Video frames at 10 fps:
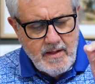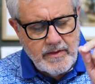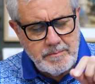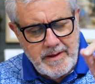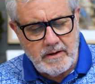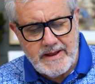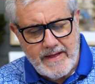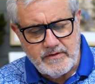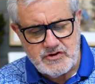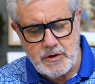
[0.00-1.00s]
Then
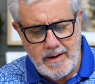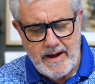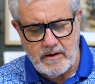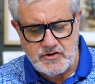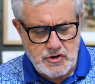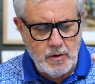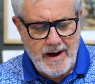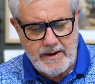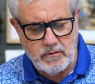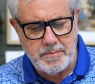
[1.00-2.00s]
Bildad the
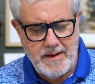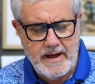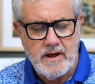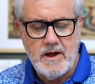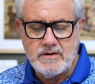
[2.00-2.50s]
Shuhite replied,